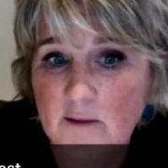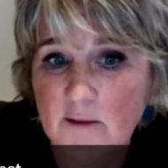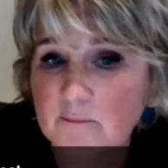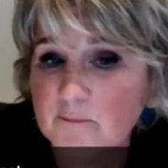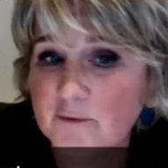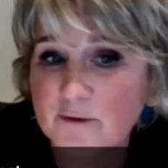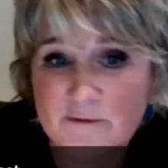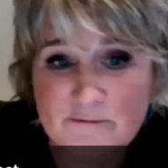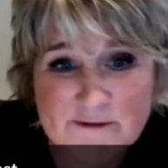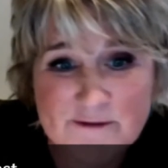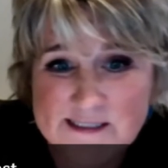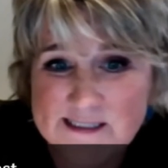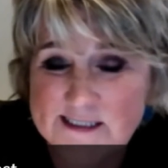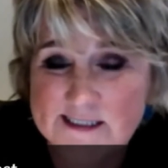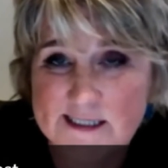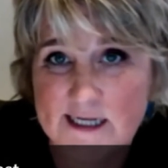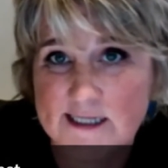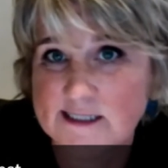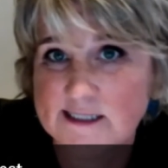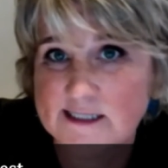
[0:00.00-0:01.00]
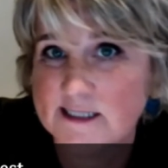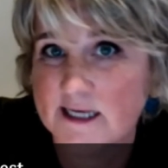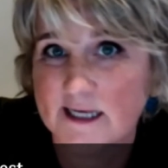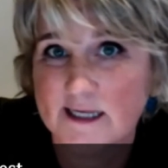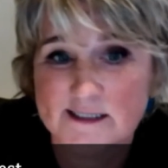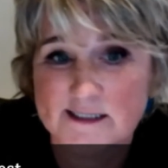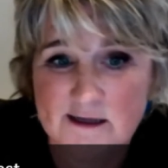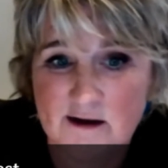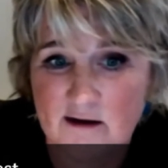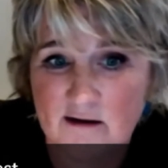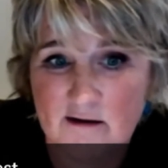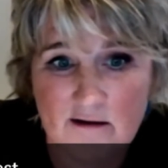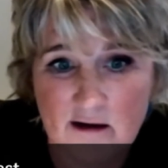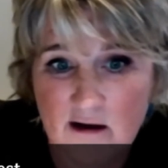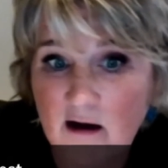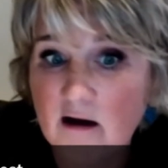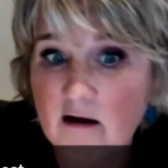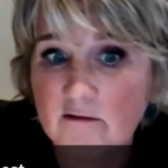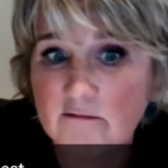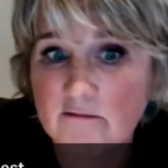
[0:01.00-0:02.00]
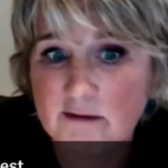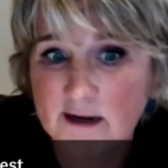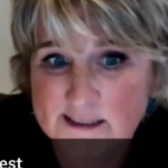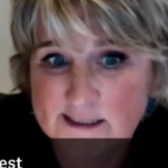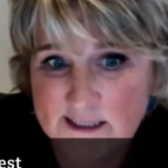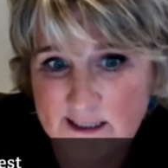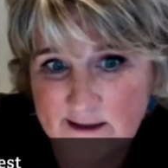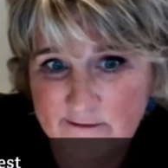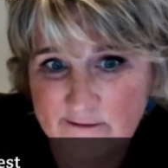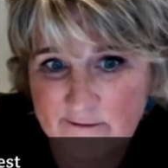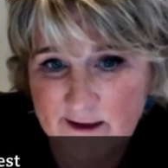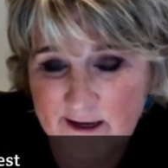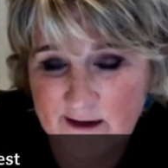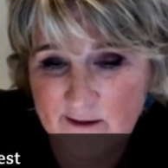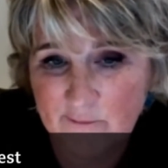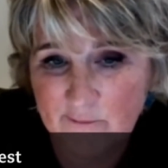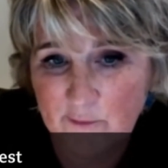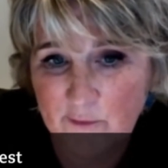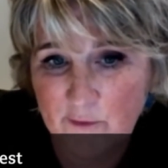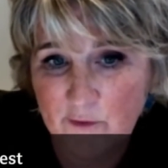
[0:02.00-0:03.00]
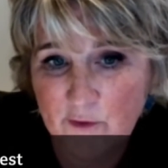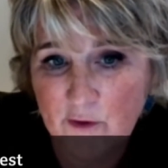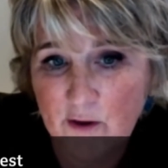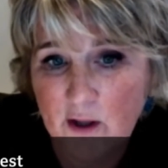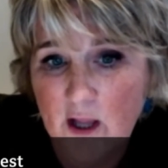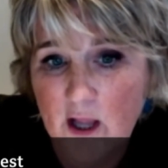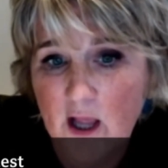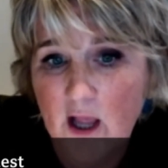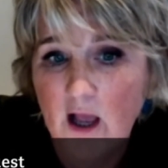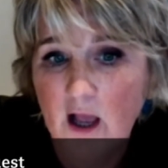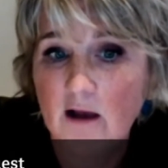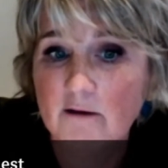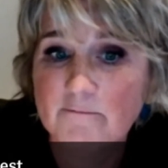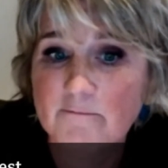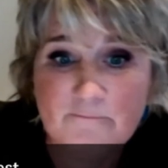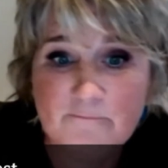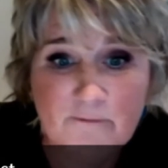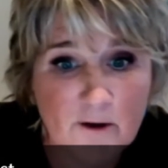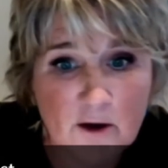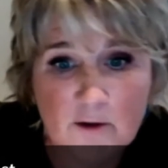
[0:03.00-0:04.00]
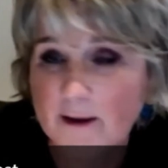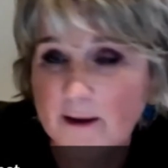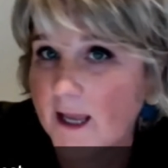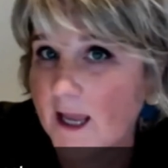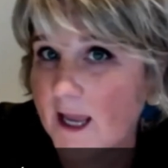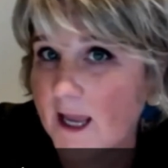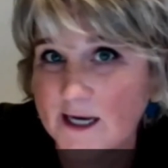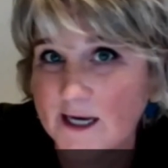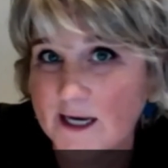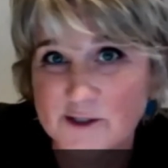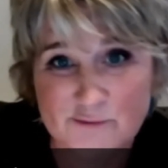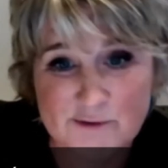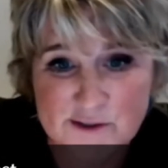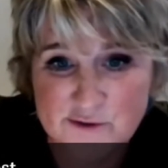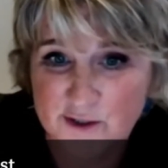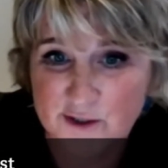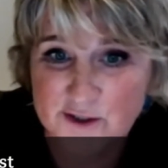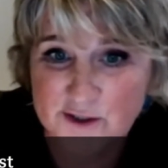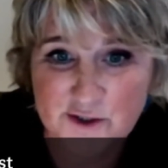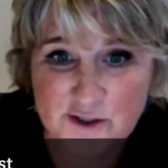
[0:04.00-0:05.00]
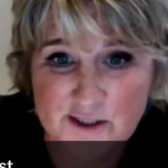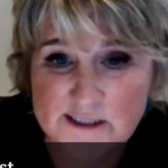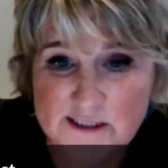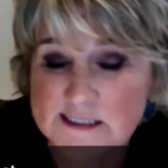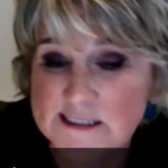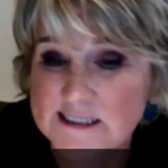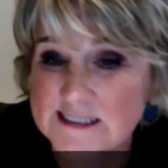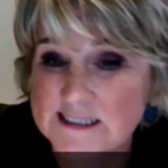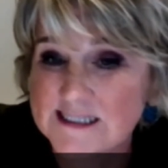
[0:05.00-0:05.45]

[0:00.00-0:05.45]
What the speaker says: Privacy settings are readily available, following age restrictions,